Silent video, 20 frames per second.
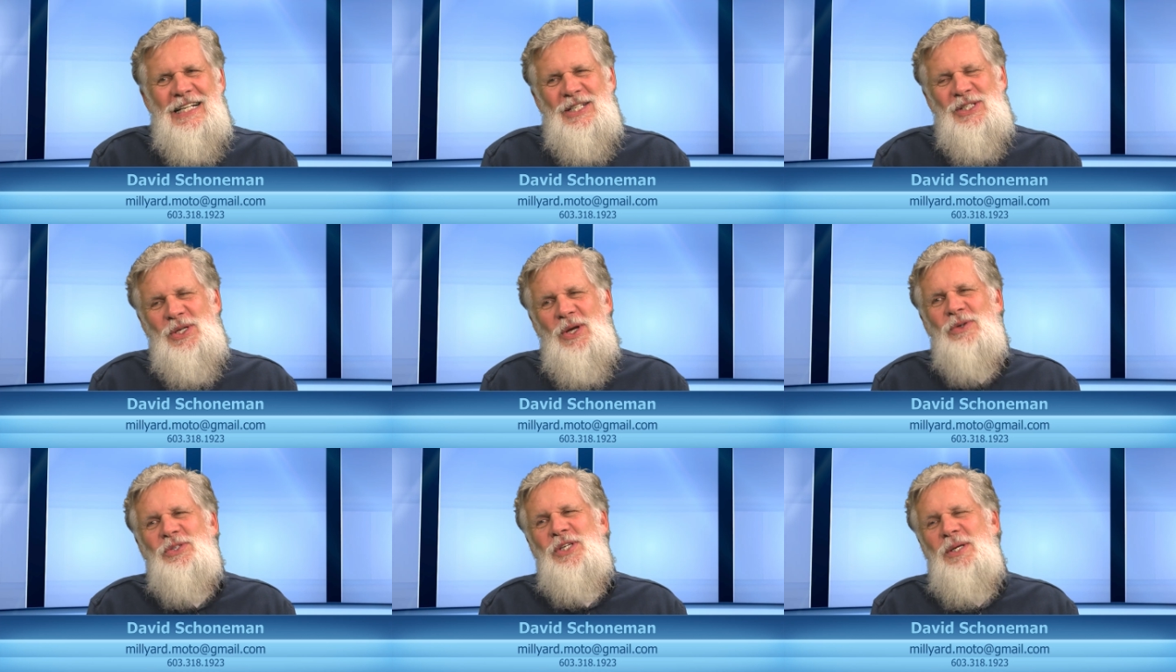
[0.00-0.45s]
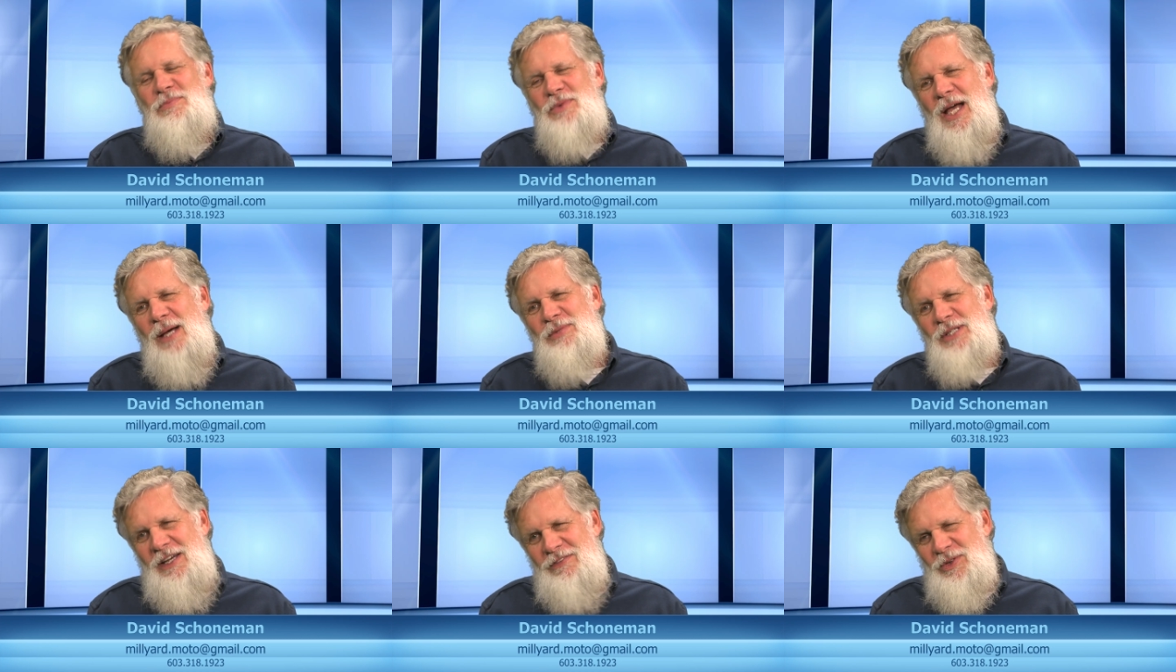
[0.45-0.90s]
So
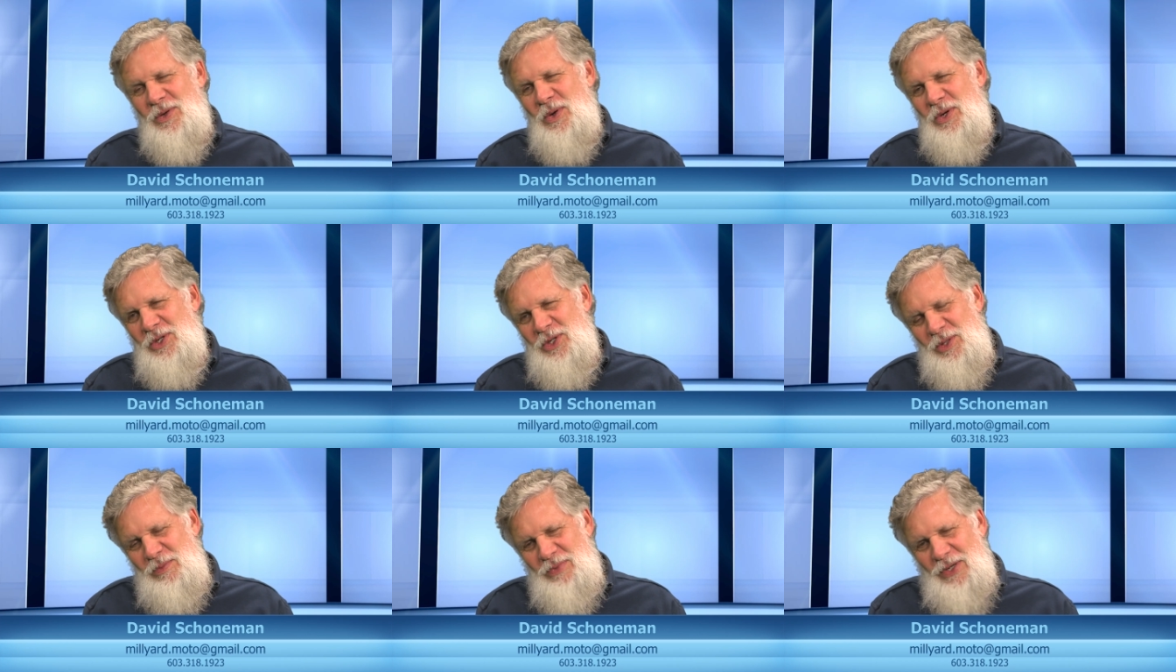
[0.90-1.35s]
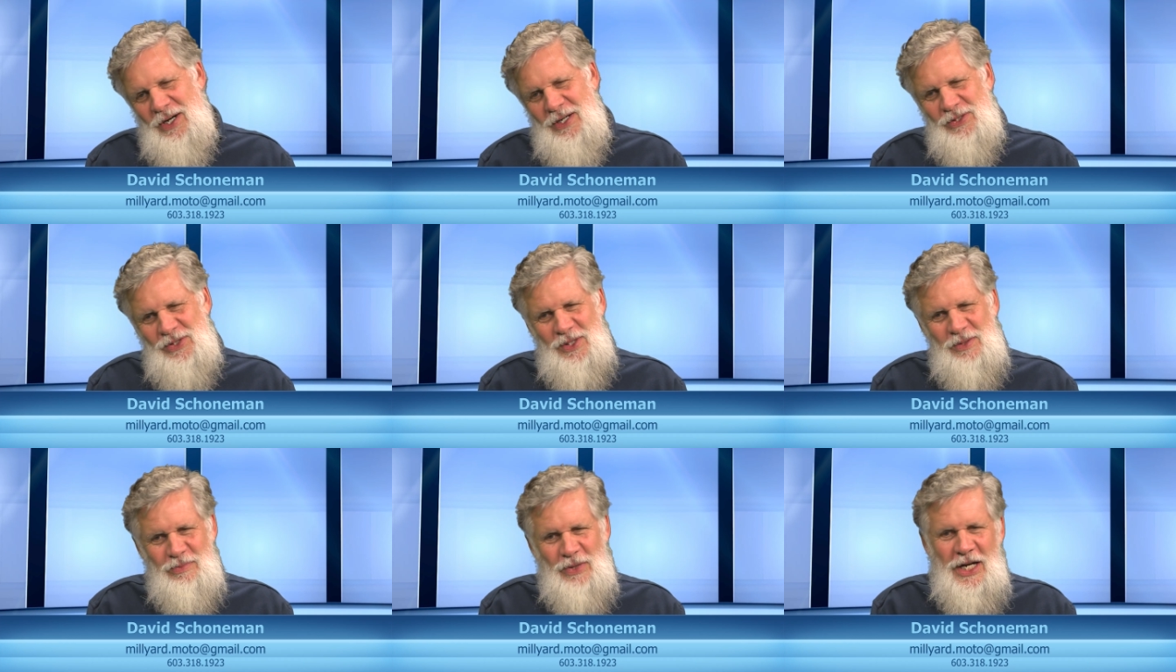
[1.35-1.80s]
sometimes you have to order new
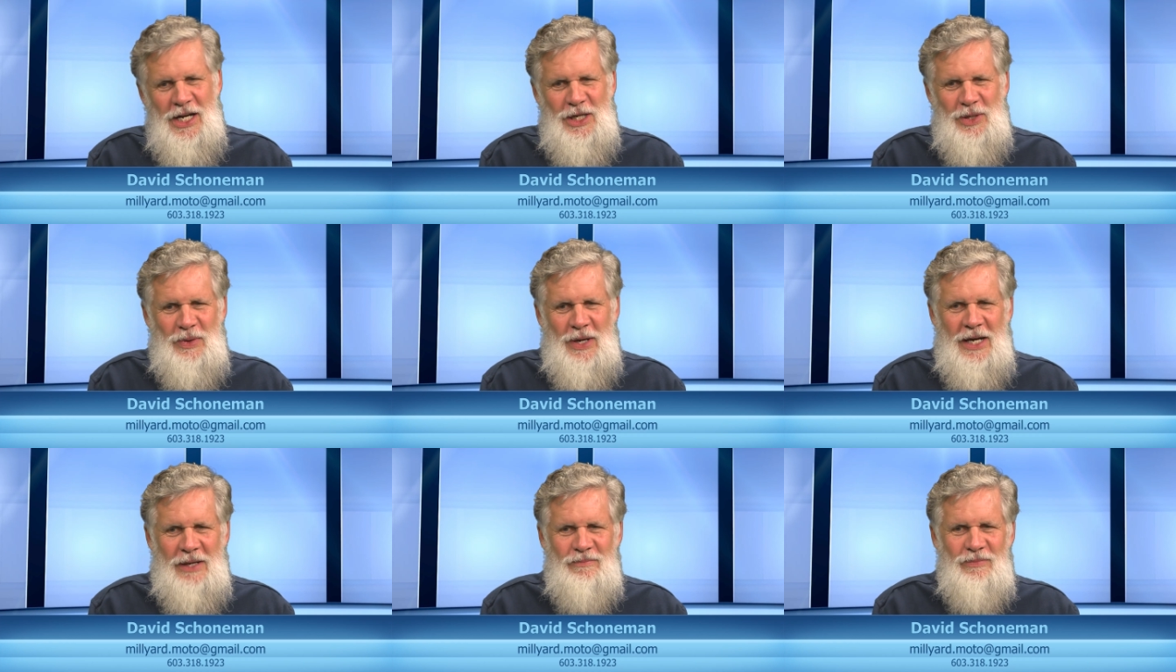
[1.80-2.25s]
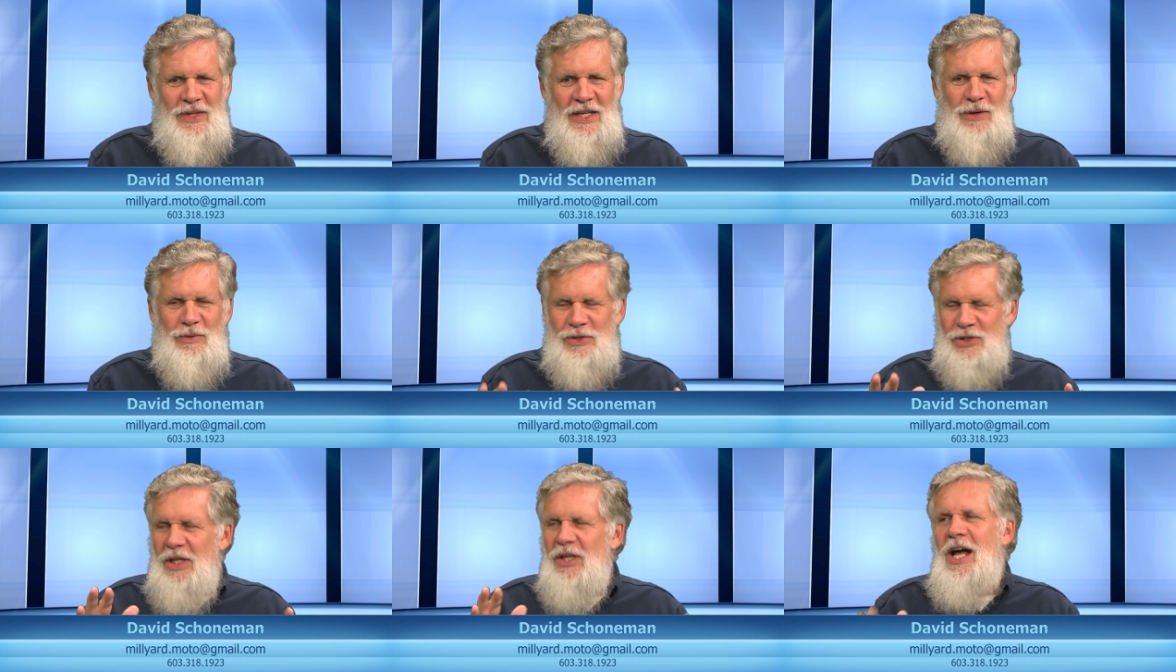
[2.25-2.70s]
parts. But anyway,
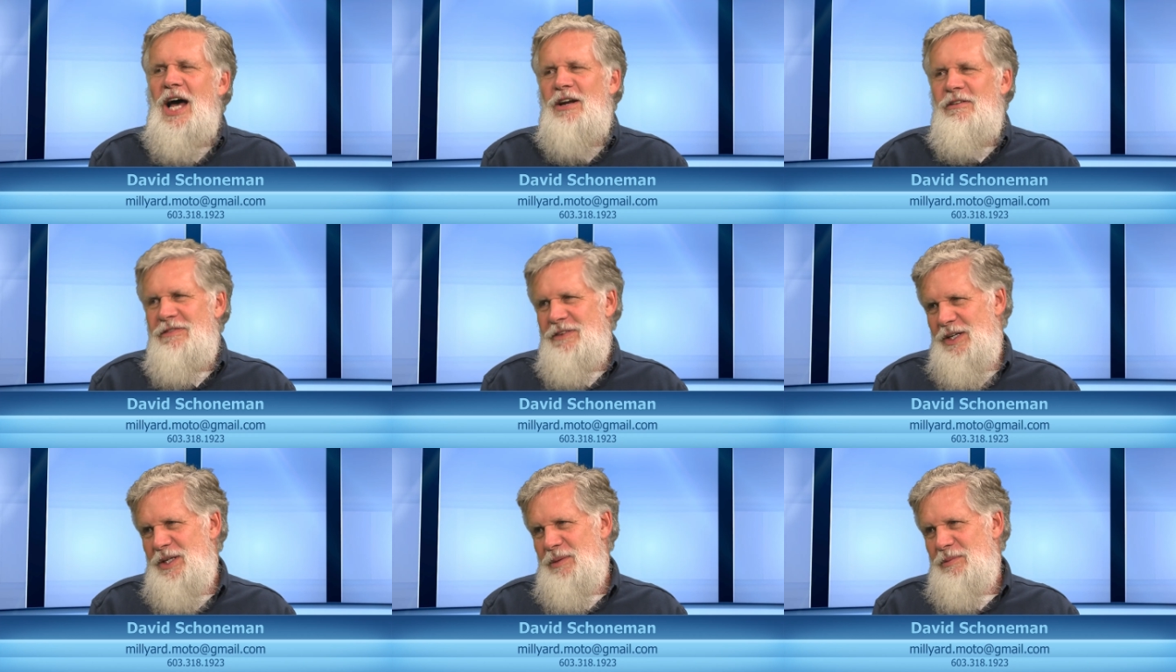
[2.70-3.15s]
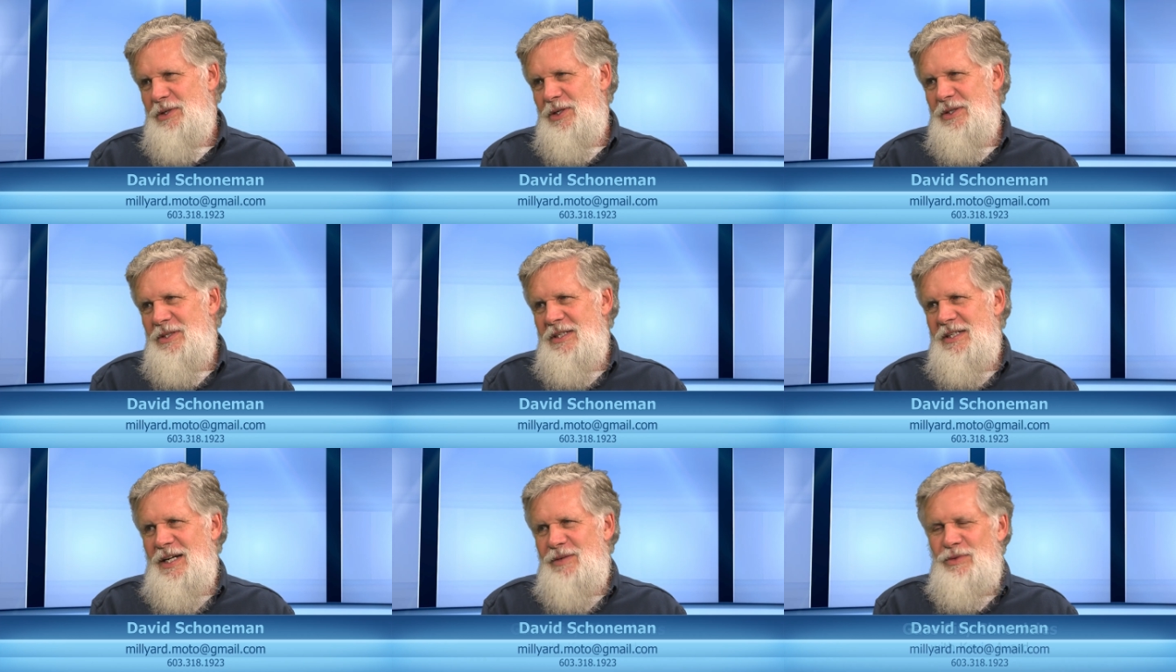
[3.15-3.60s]
it was a lot of fun to
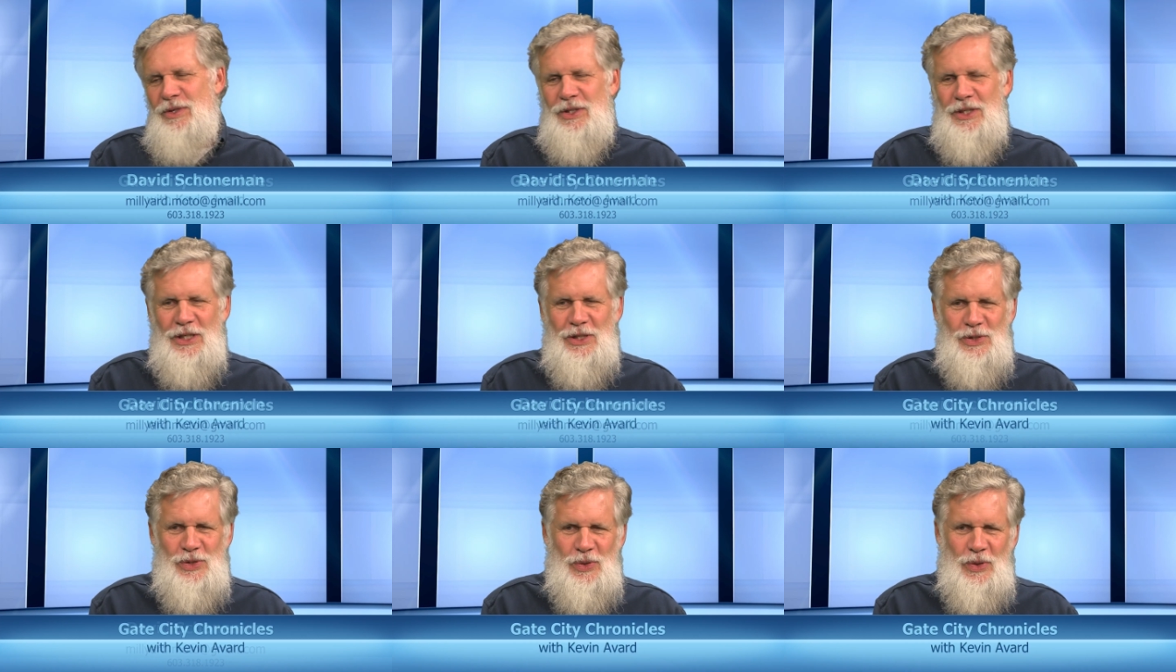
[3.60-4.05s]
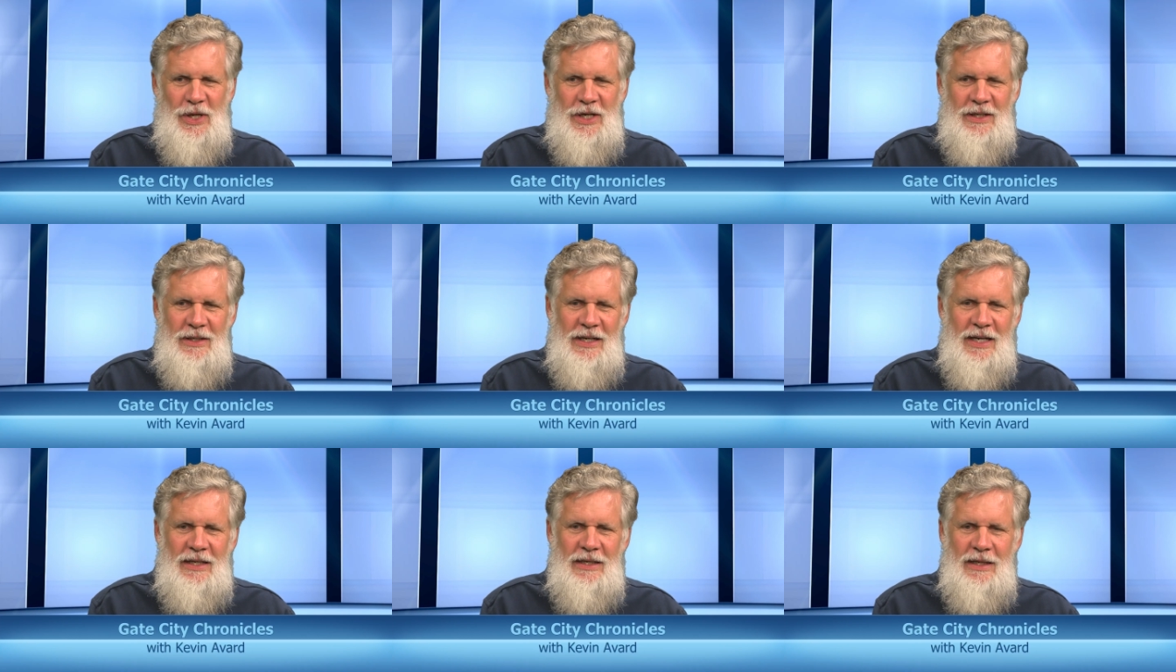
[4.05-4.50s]
build it. I really enjoyed
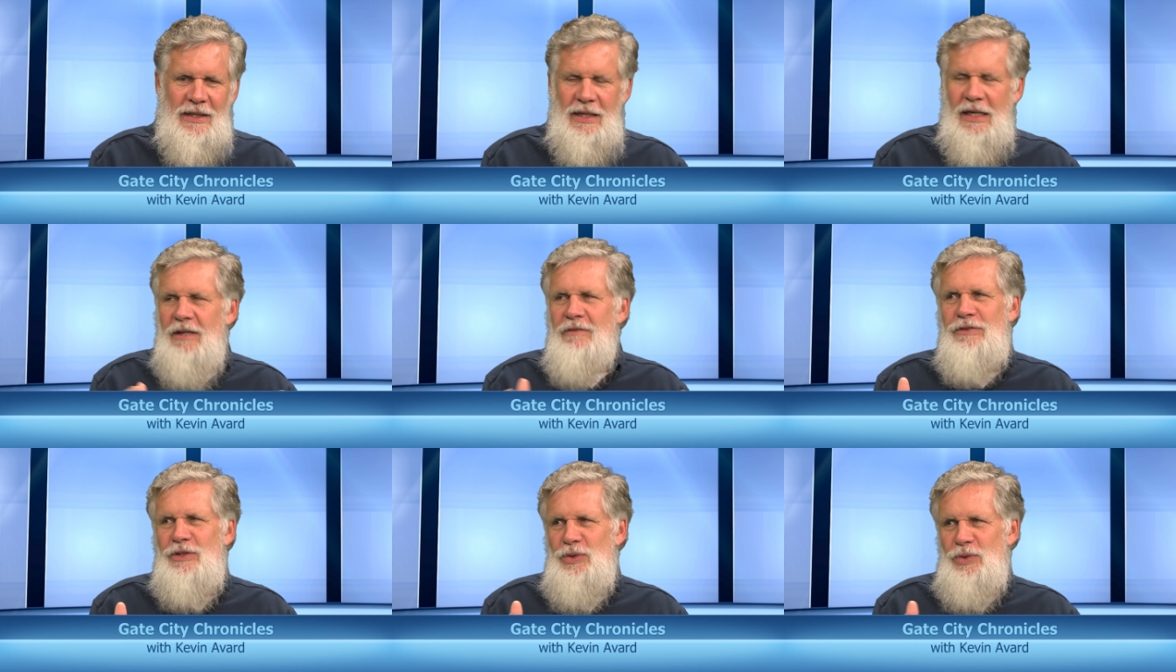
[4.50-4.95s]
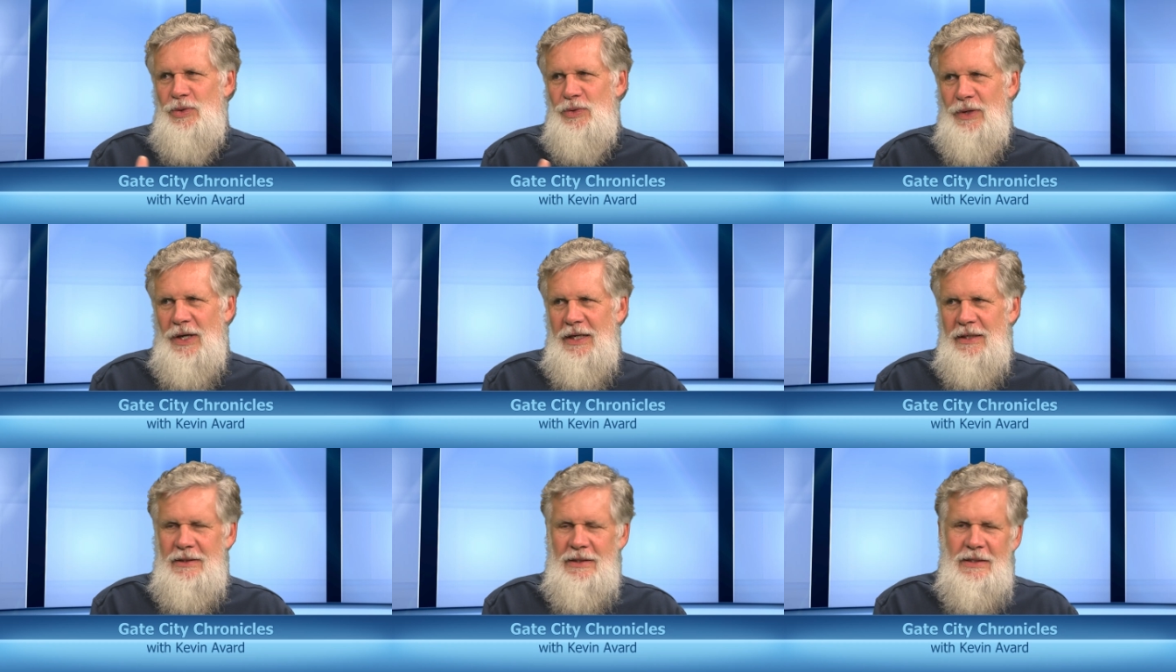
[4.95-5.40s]
it. And the thing flew
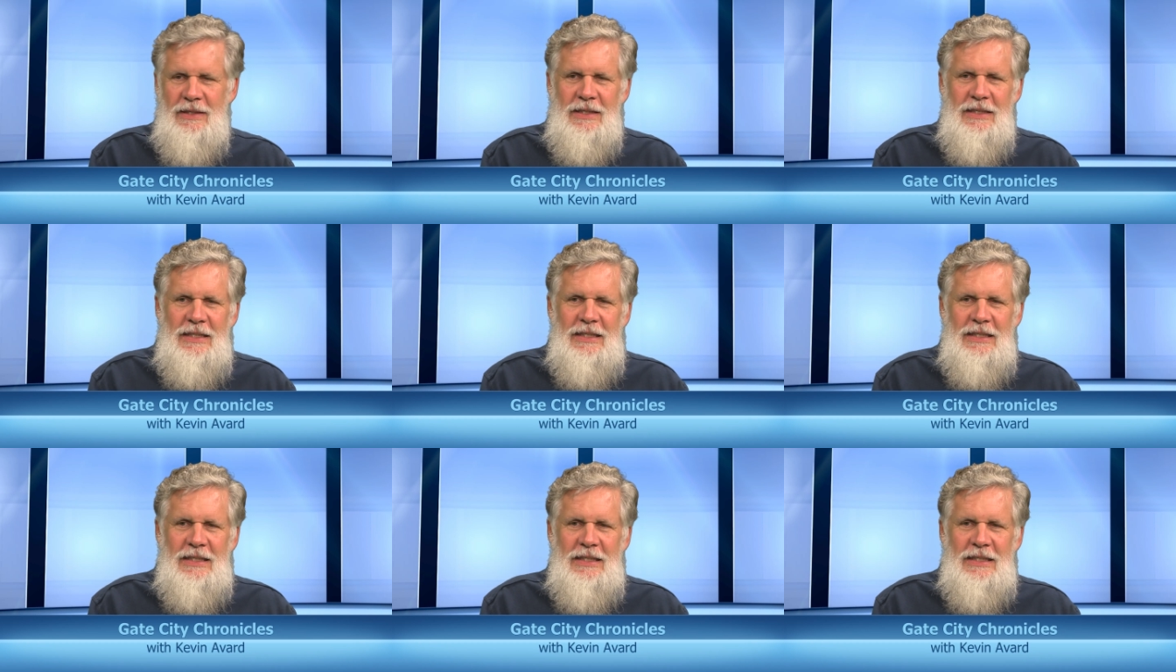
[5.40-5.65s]
great.